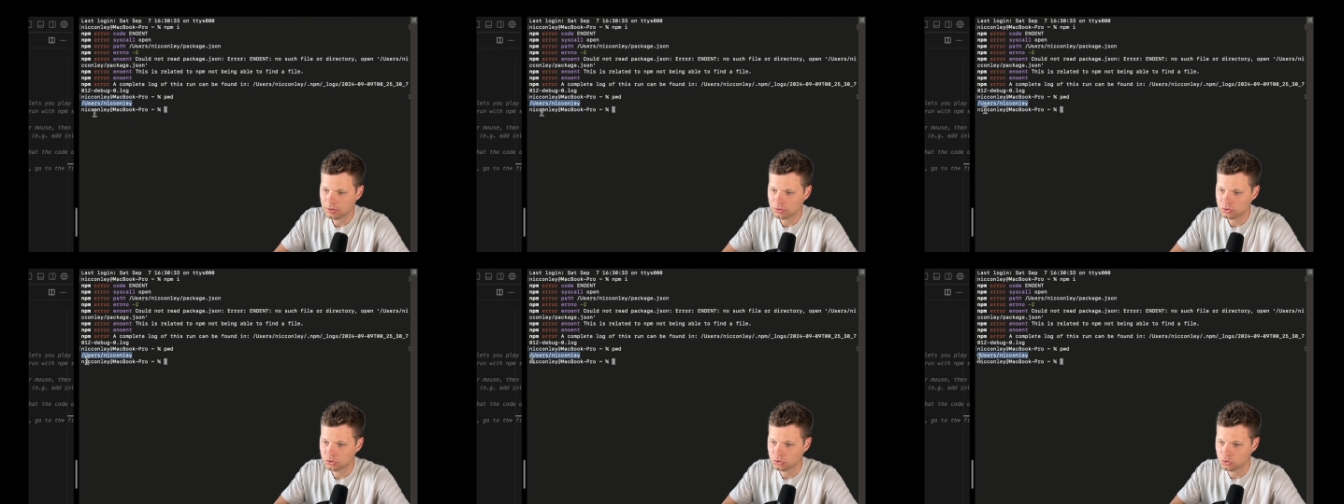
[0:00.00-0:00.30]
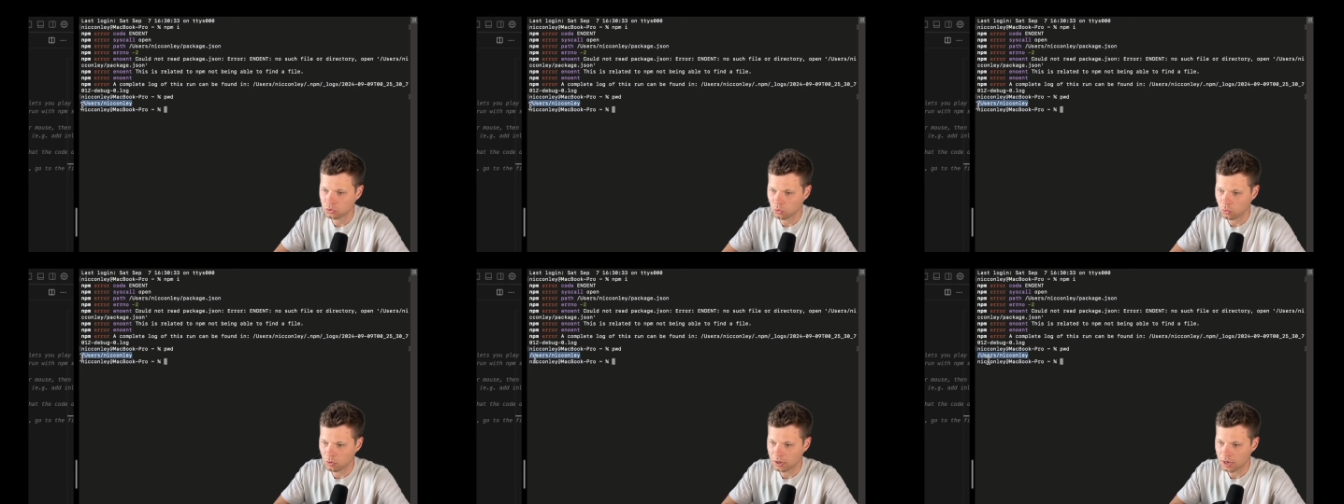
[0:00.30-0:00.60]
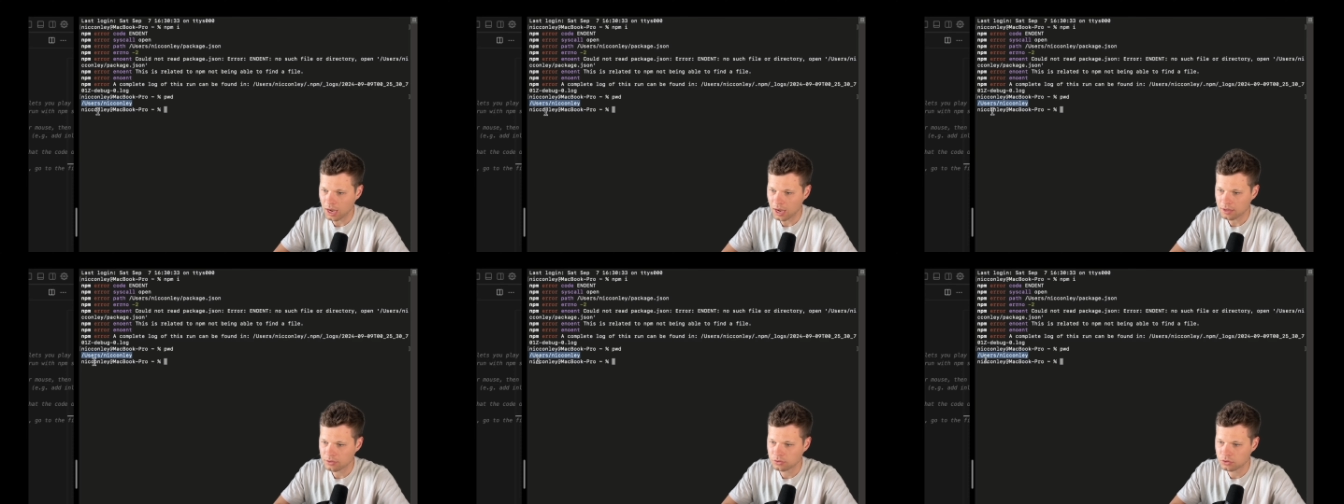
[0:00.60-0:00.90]
stored
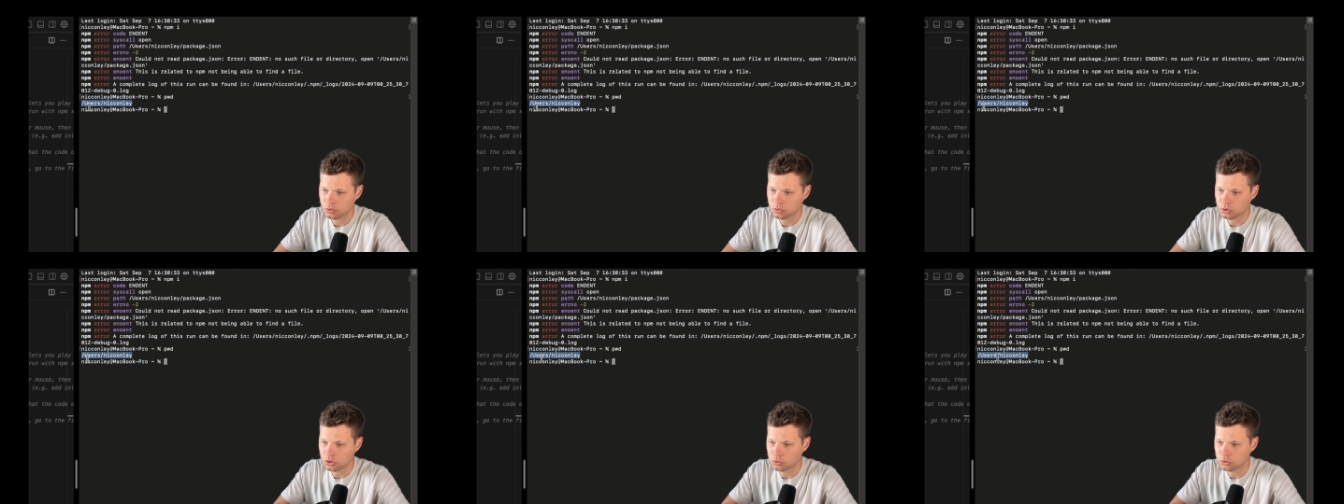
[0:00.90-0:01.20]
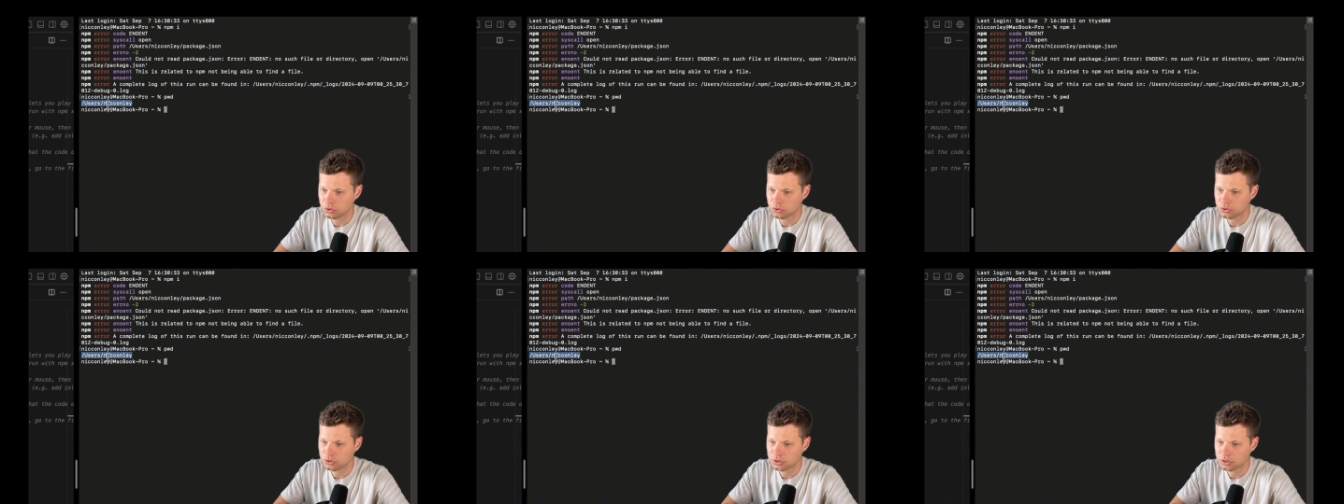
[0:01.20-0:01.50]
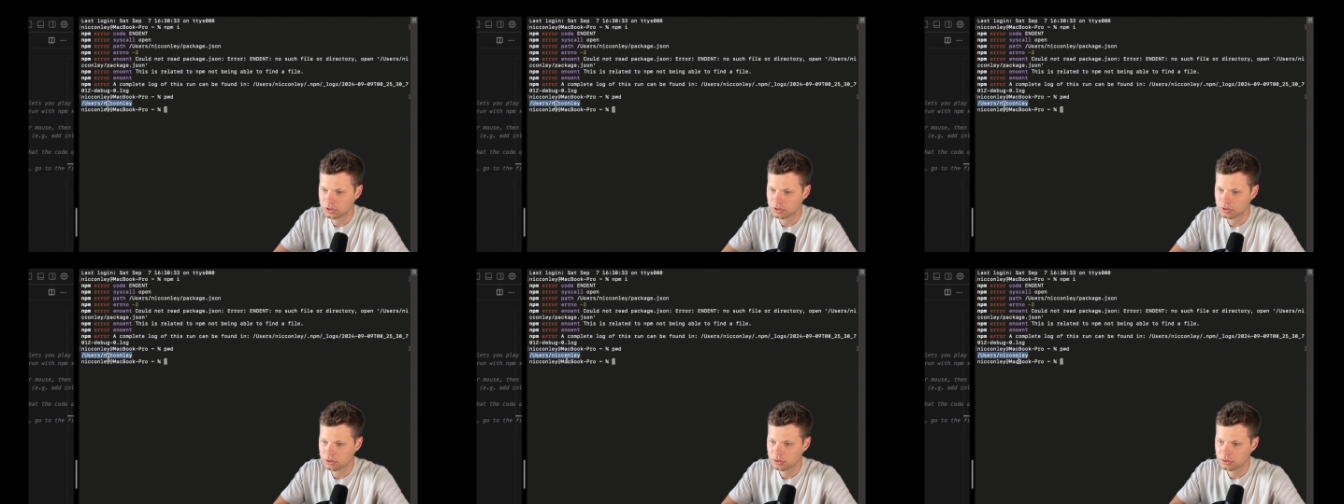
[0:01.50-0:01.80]
at. So users
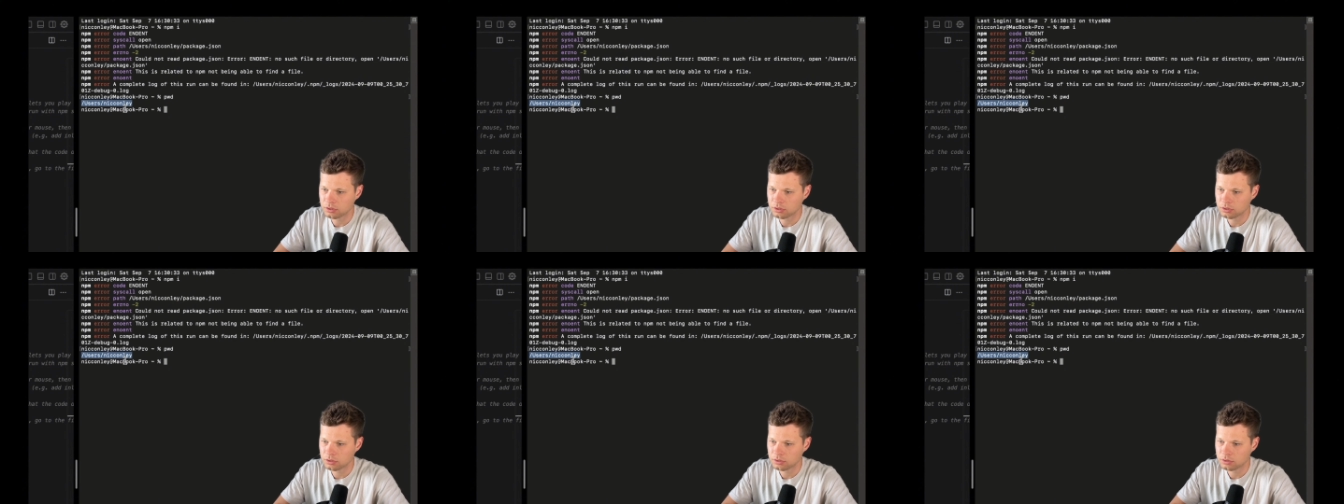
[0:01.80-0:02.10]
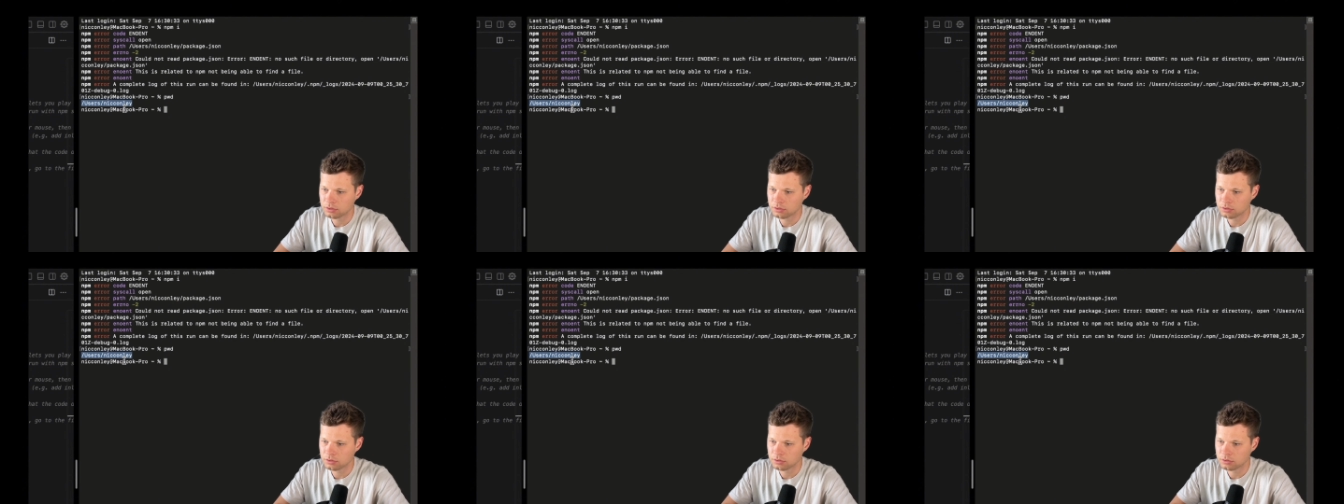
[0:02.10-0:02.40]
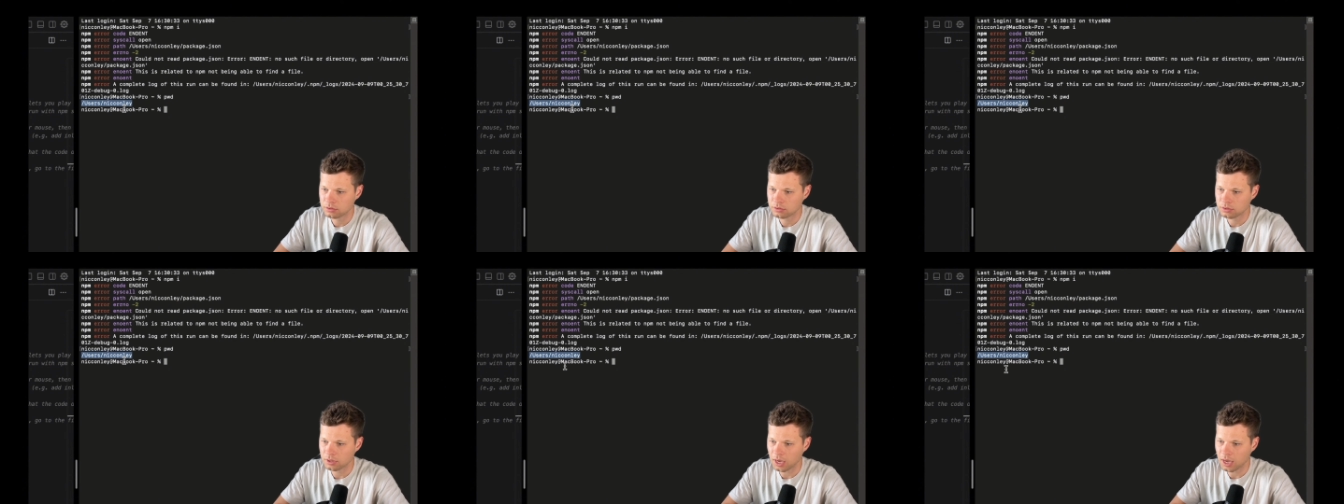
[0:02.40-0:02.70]

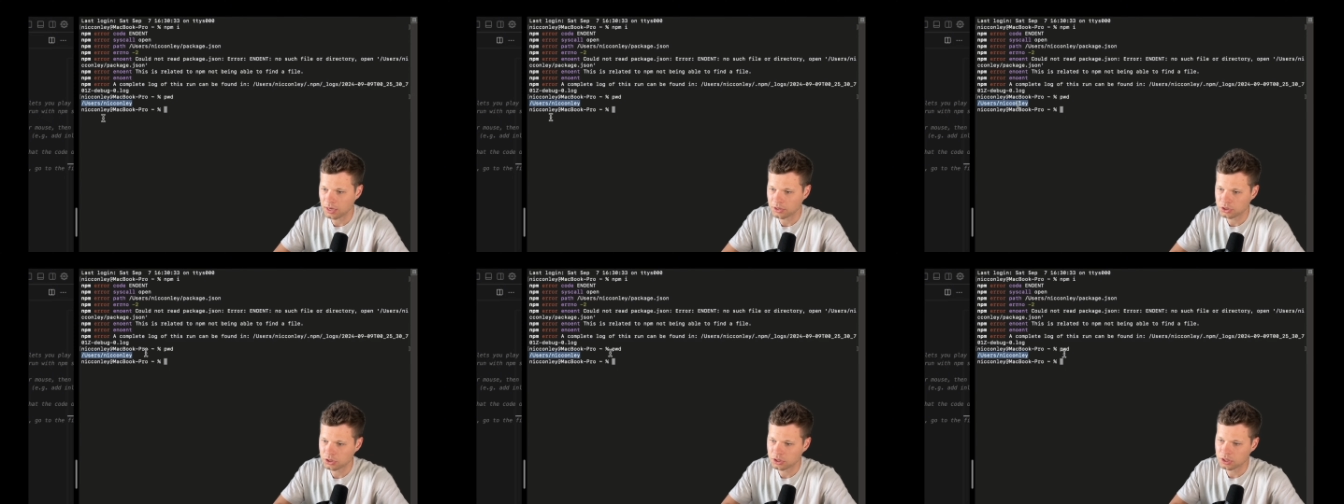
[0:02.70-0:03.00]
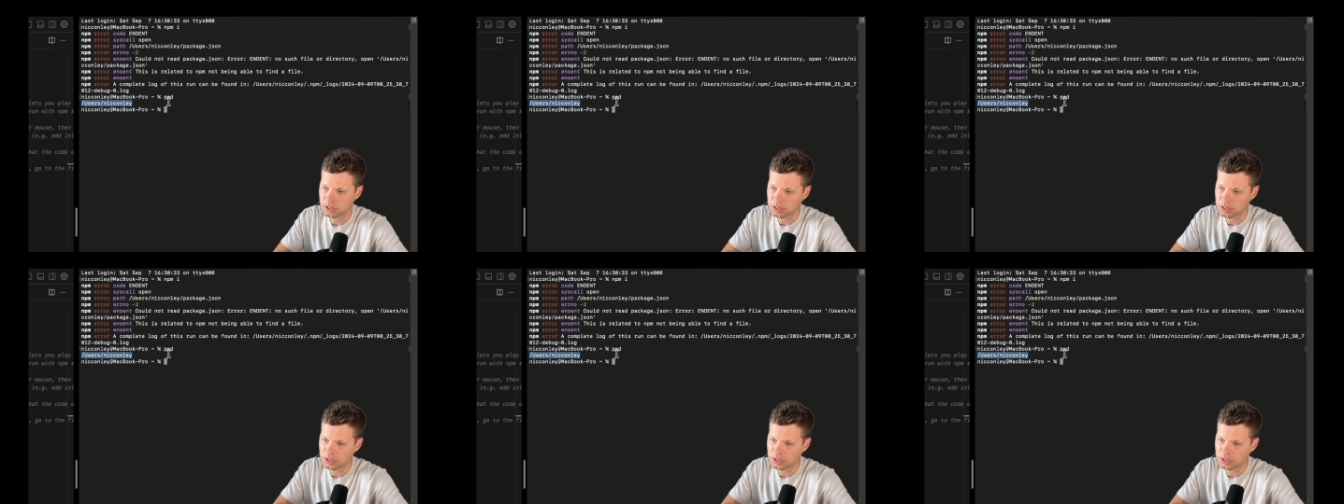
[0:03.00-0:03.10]
dash